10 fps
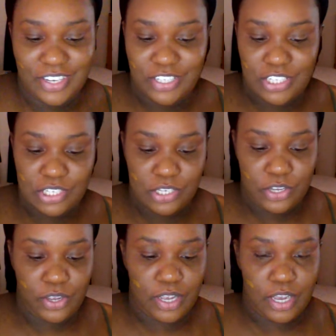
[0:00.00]
let's
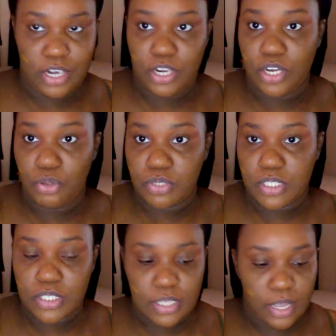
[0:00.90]
go ahead and close
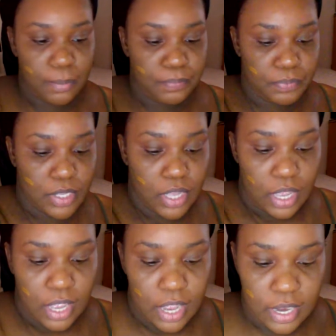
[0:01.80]
this up.
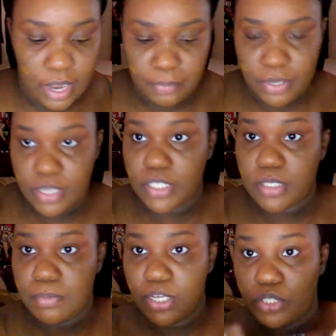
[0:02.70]
And I put this
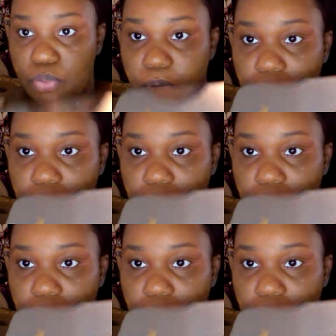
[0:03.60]
smudge